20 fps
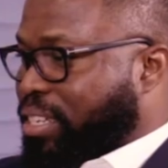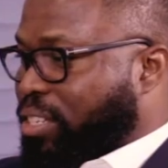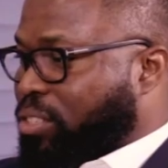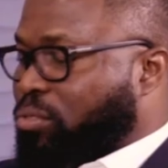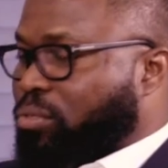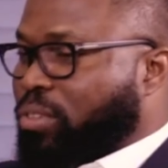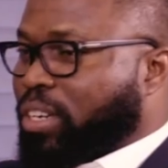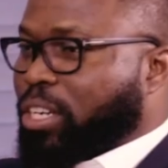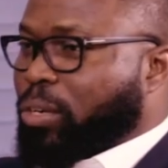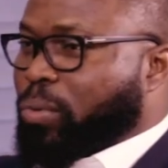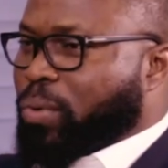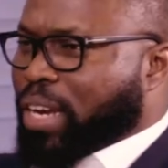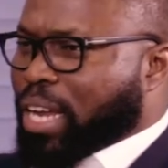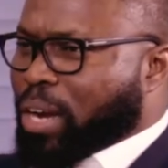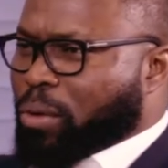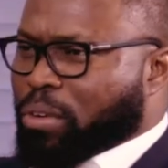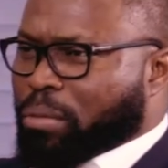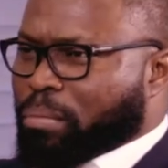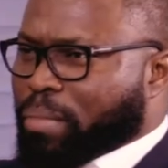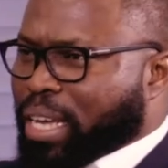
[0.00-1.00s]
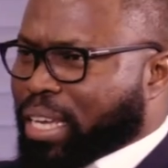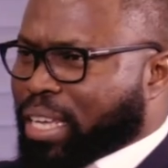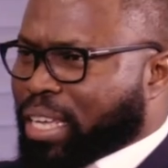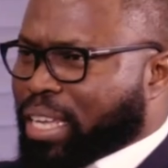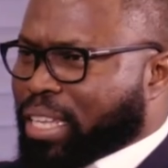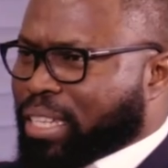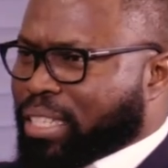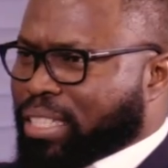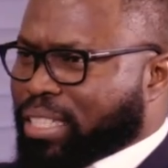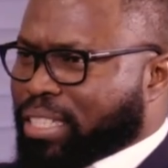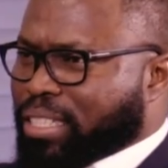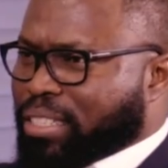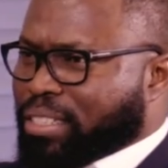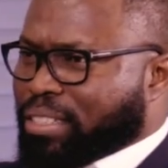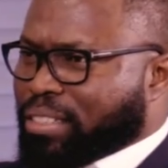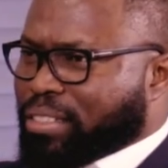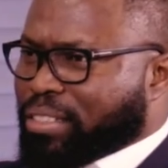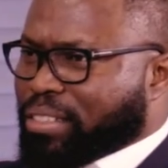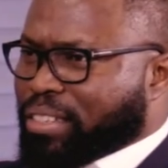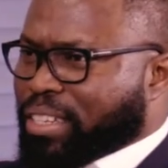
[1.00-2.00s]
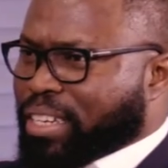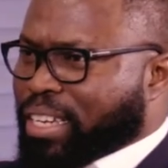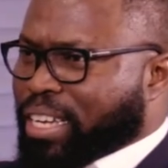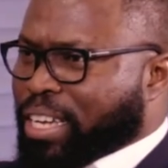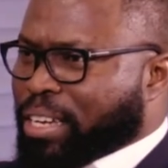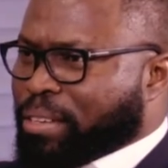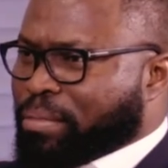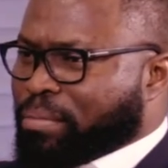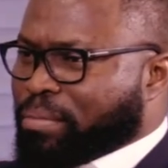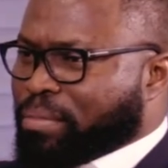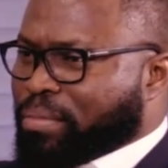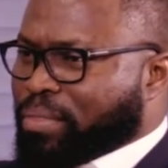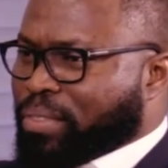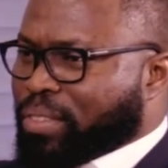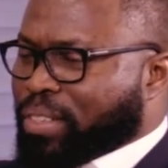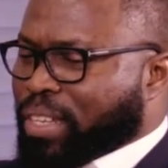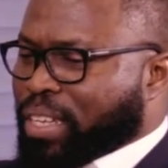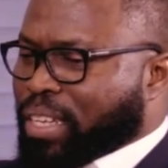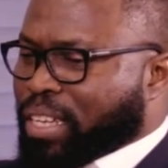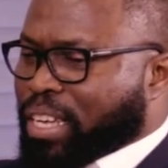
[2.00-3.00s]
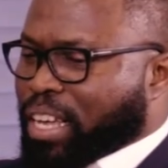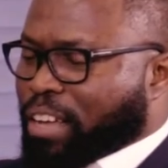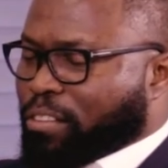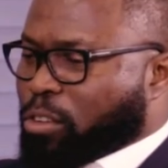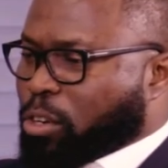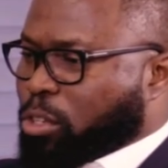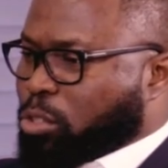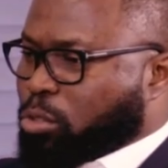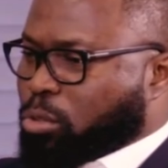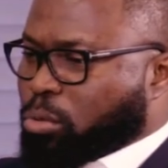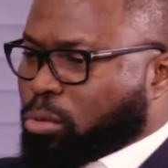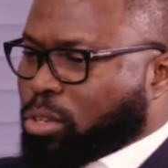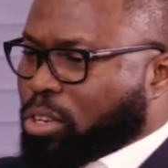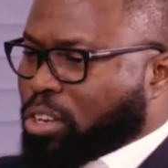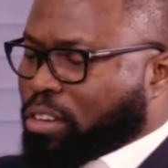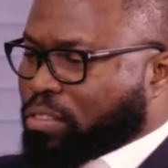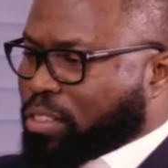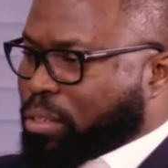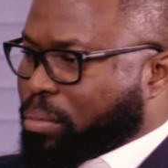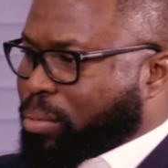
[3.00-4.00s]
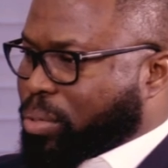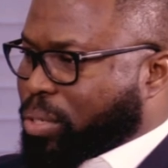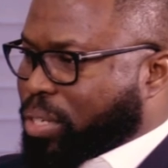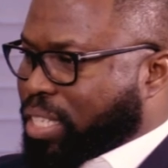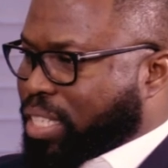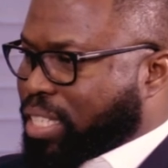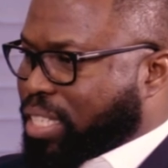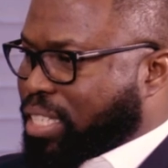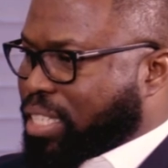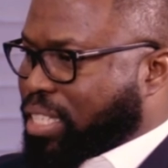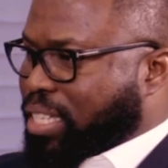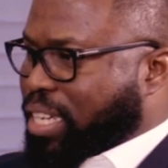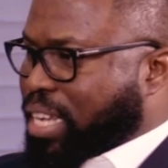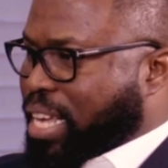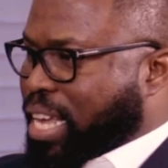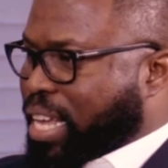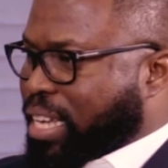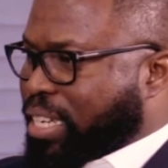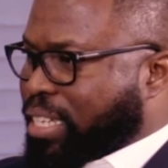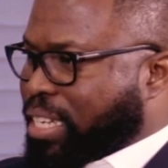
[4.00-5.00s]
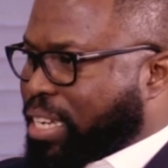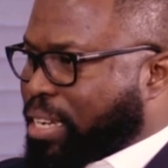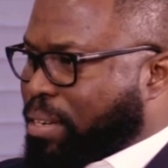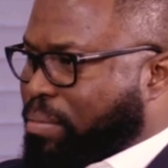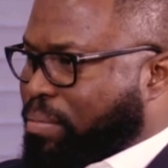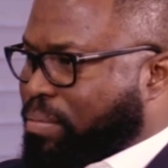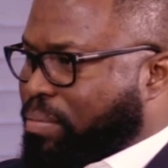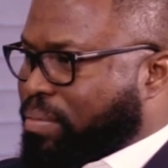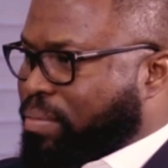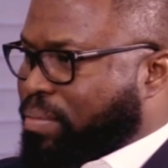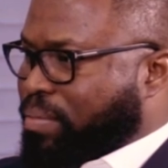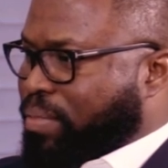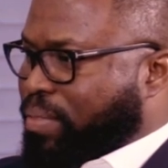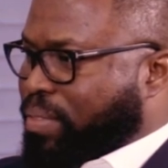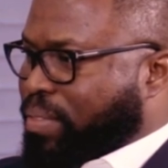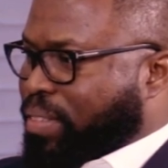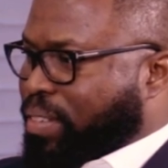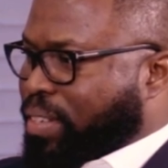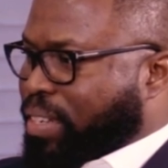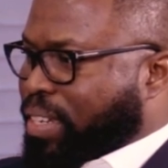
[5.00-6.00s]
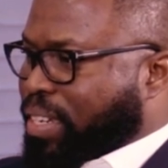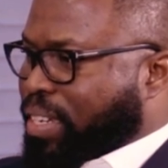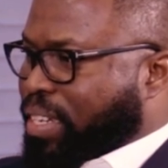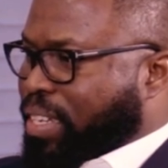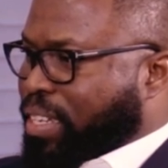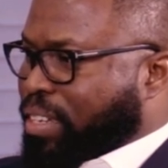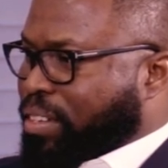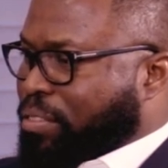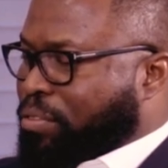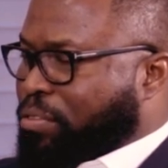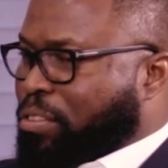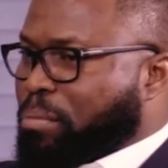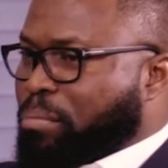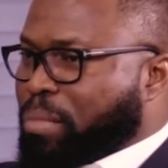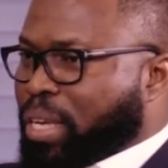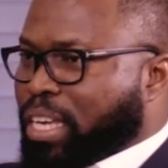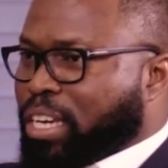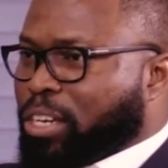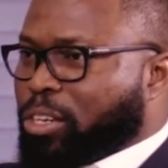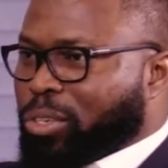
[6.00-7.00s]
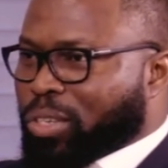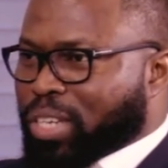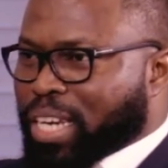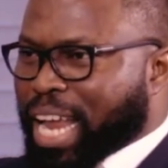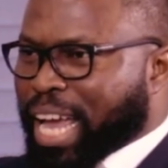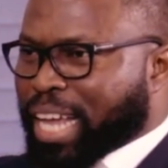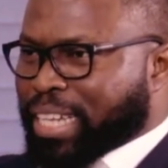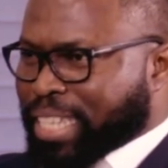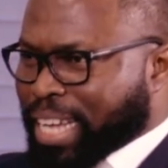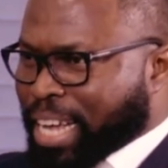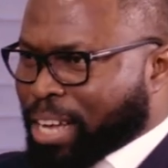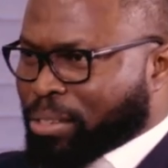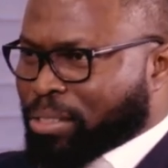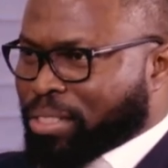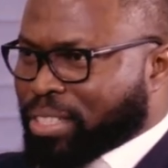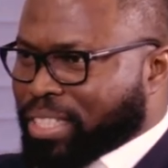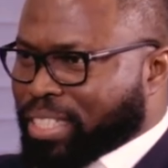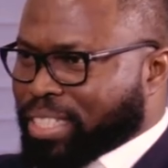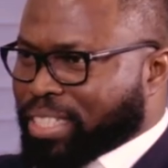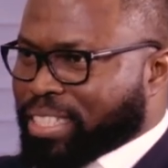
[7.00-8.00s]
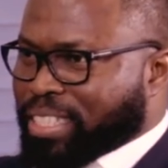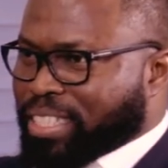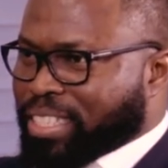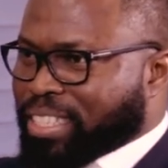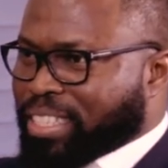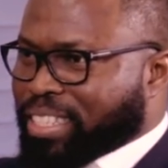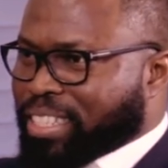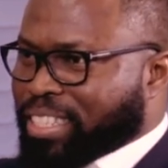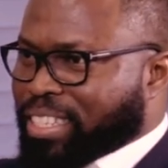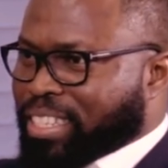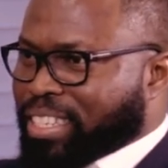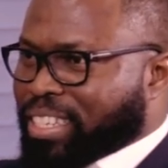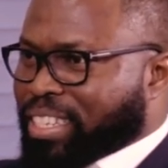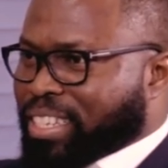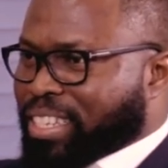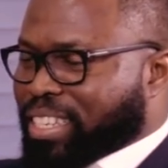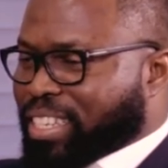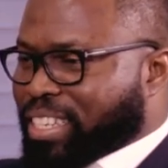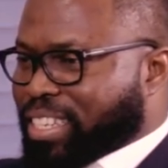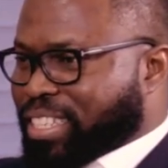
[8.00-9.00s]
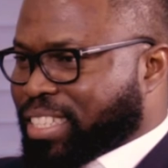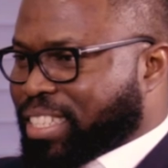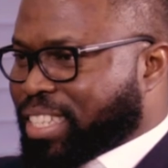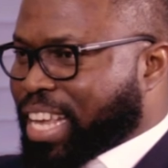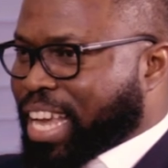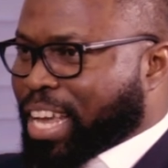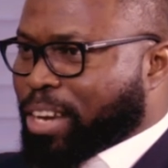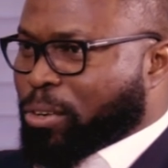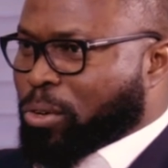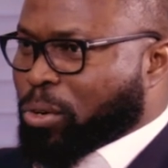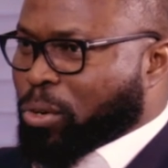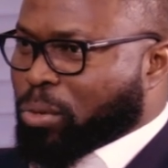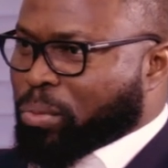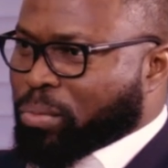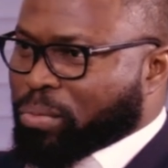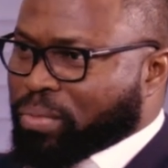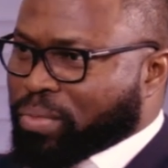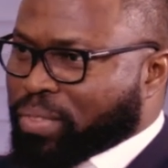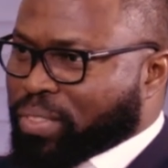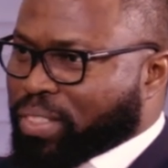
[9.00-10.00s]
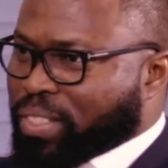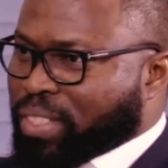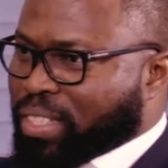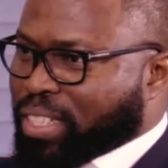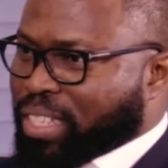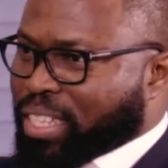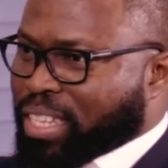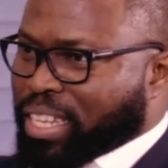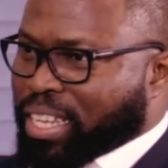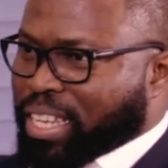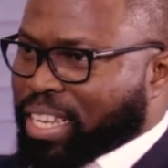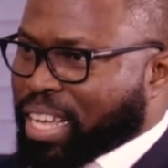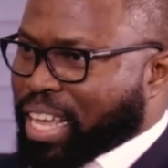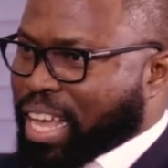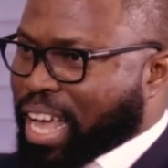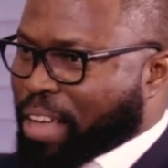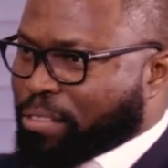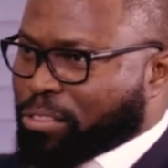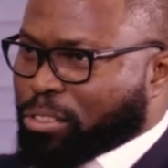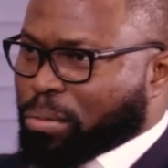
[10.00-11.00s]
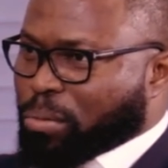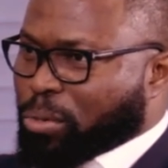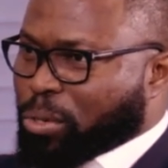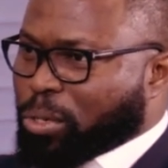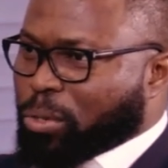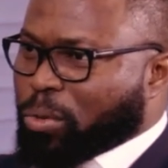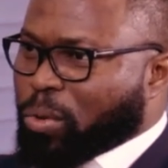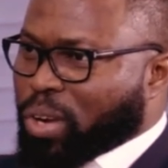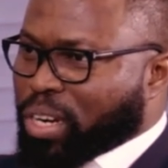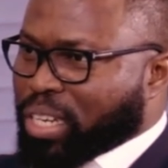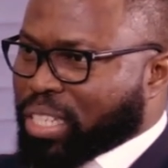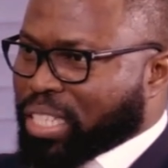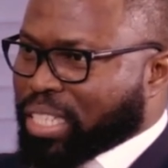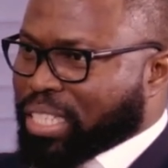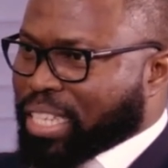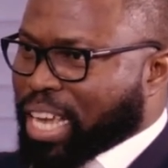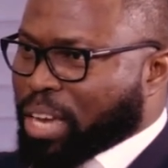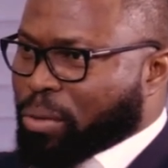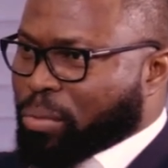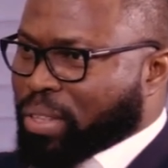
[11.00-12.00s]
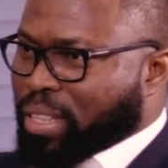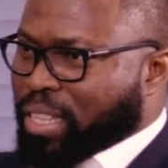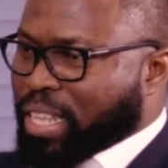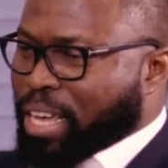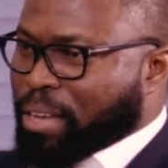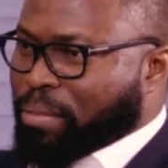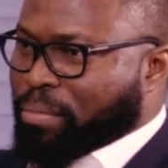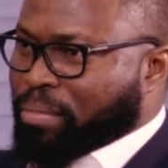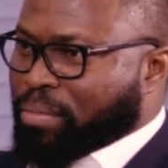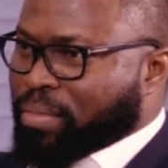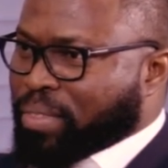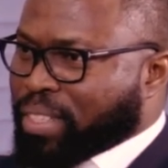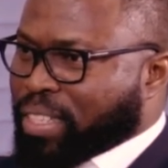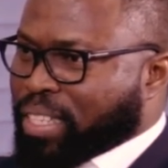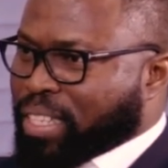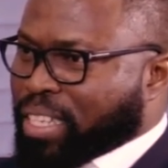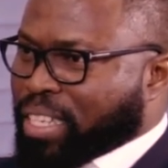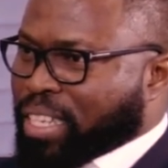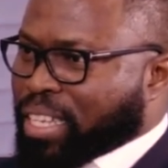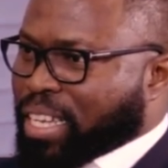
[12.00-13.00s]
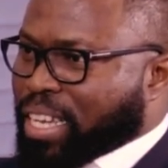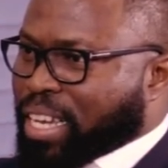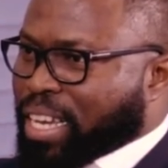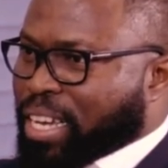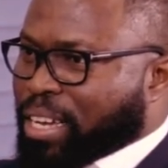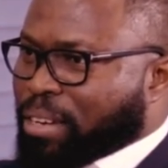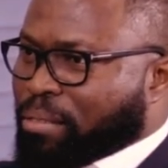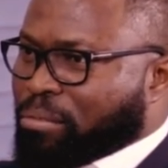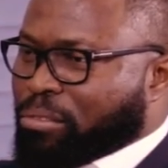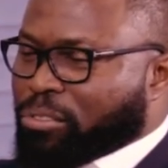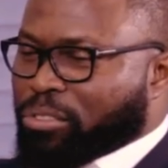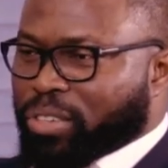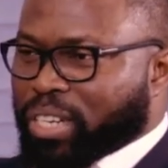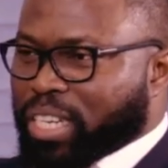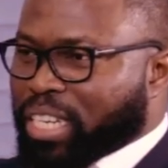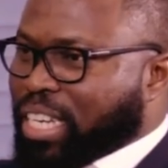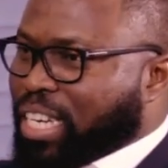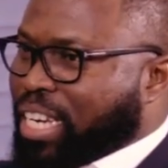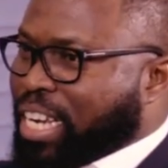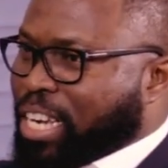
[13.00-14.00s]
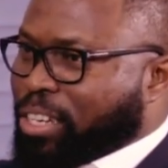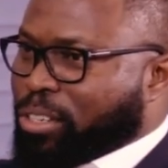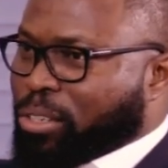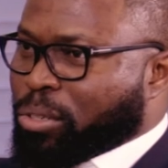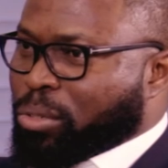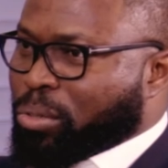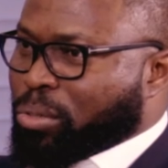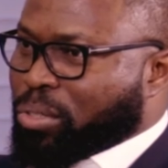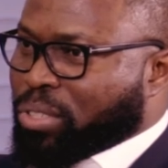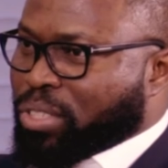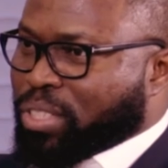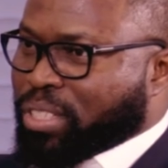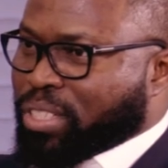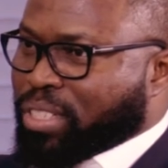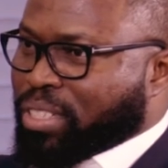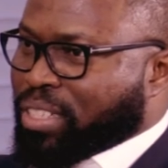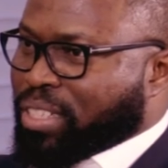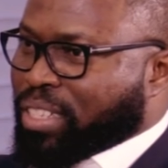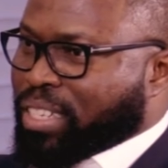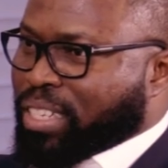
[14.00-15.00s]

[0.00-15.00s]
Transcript: It's really when I'm with my kids. Um, I've got two lovely boys, and um, for me, a good night out mm. is get home, have some good quality time with them, um, really let loose.